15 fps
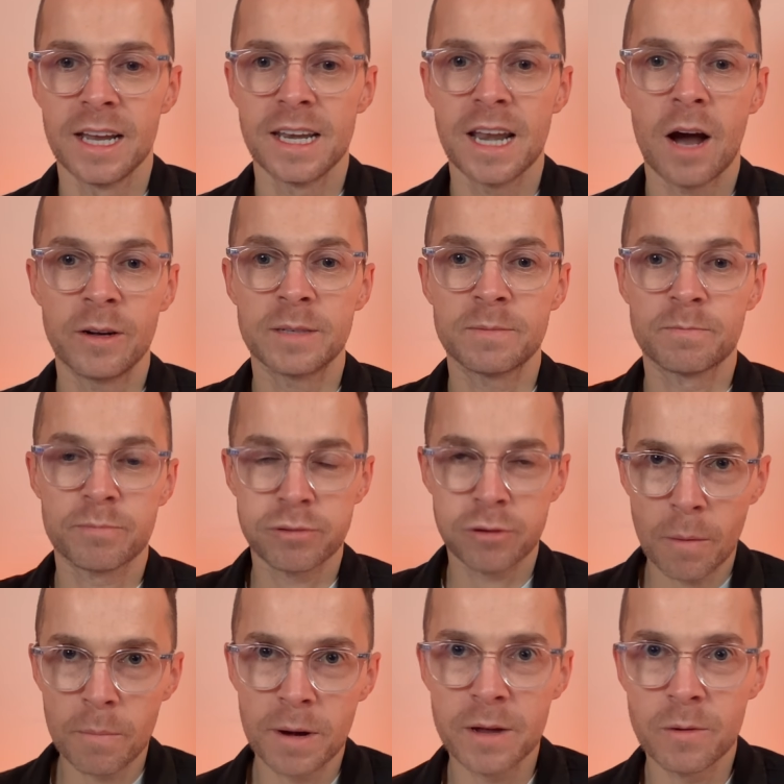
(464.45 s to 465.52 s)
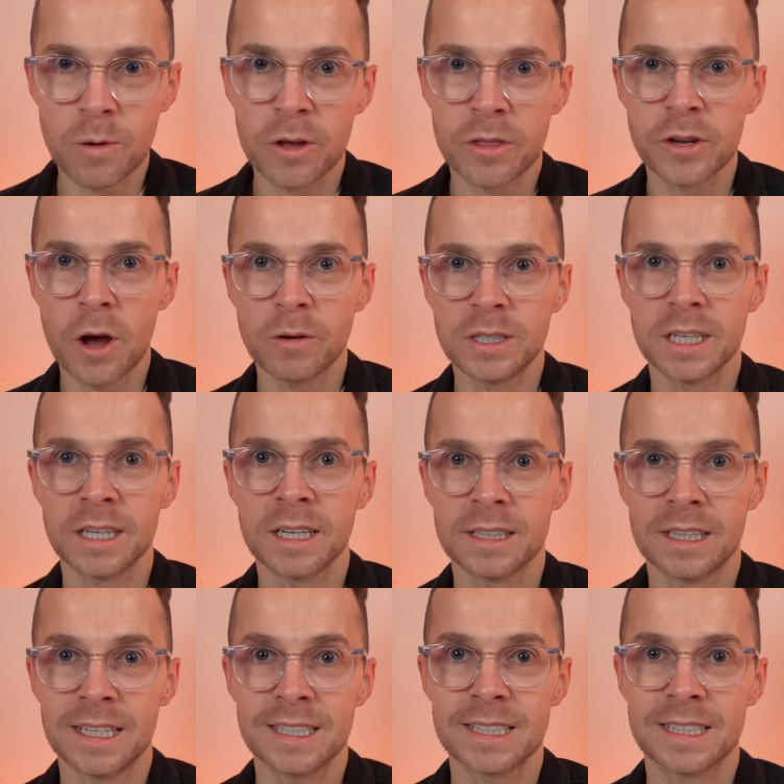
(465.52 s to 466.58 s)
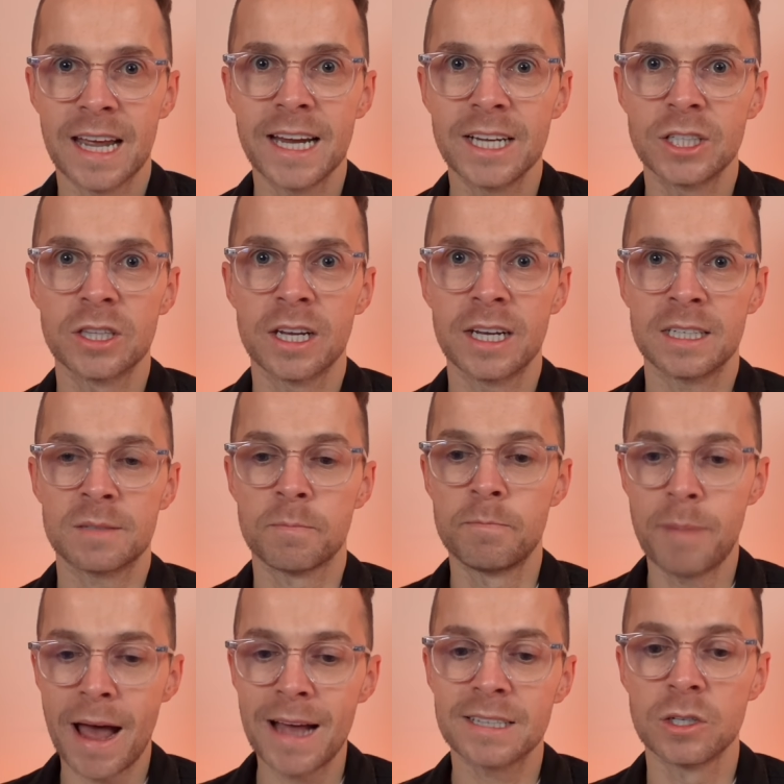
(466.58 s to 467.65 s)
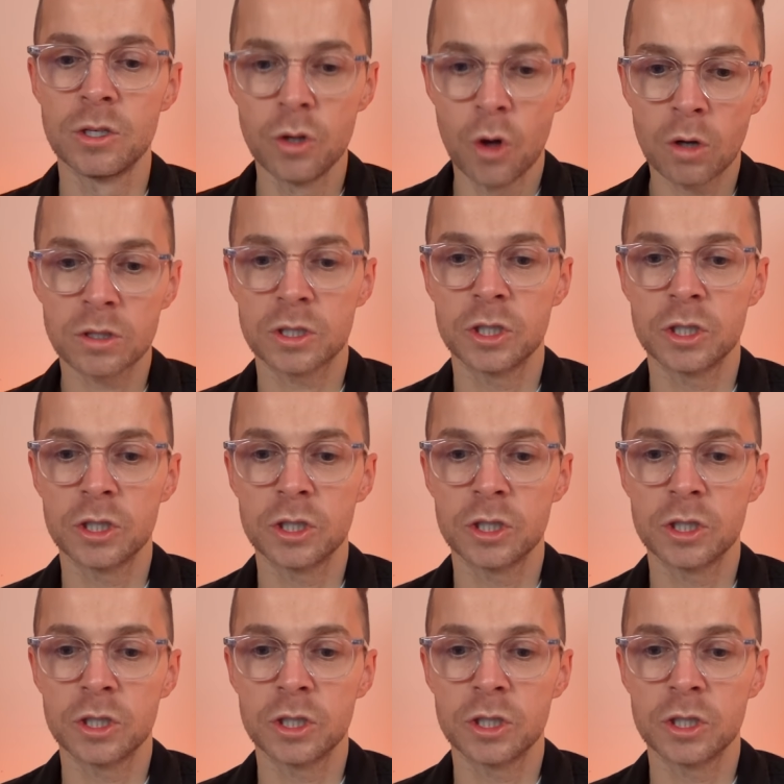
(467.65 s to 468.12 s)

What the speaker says: Now, it's probably worth noting at this stage that it's best not